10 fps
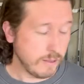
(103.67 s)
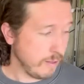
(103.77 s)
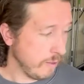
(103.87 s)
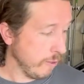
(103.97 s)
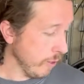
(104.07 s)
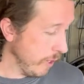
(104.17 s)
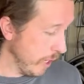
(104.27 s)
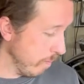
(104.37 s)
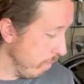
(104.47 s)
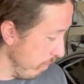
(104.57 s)
for
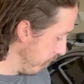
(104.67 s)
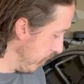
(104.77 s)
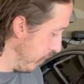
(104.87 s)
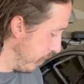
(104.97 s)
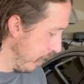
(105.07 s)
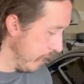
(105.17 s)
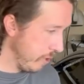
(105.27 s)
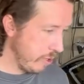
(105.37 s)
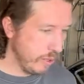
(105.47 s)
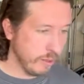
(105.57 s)
them that you can get
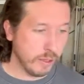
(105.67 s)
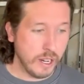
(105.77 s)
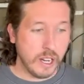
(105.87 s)
too.